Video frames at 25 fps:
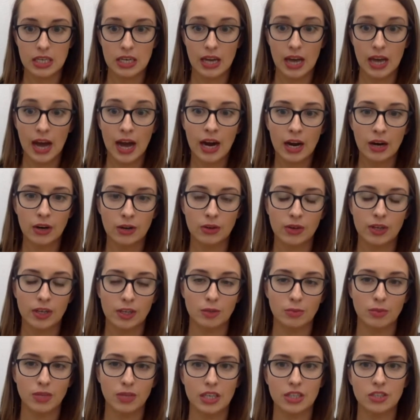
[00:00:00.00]
now.
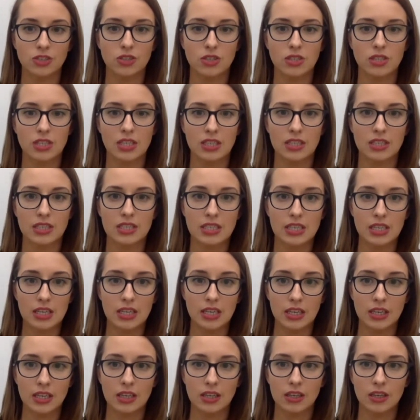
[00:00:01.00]
It'll be interesting to
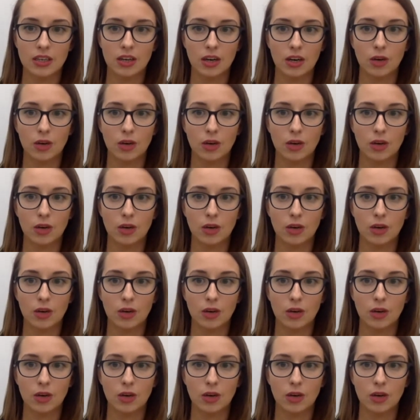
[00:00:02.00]
see,